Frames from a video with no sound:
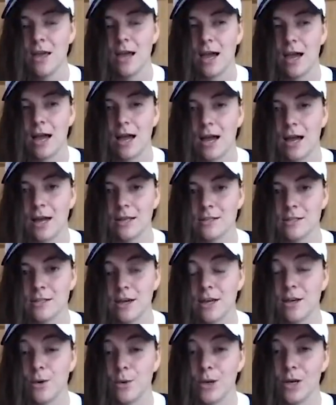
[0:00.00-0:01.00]
And
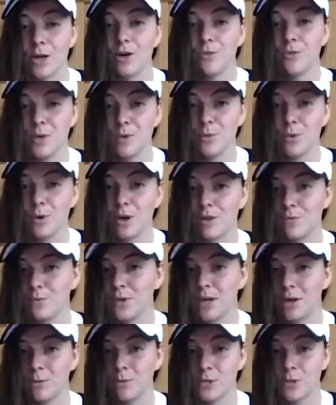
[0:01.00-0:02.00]
I know a lot of people have
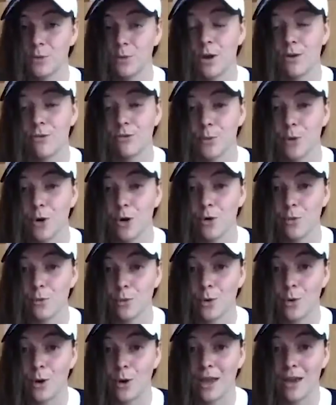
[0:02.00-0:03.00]
been able to work from home
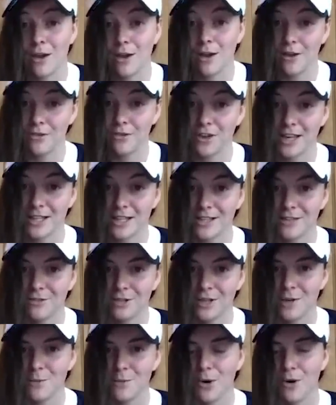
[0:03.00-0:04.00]
quite
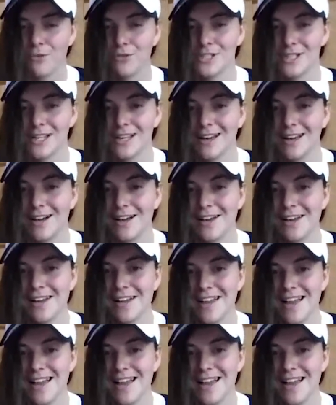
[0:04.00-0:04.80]
effectively, but obviously I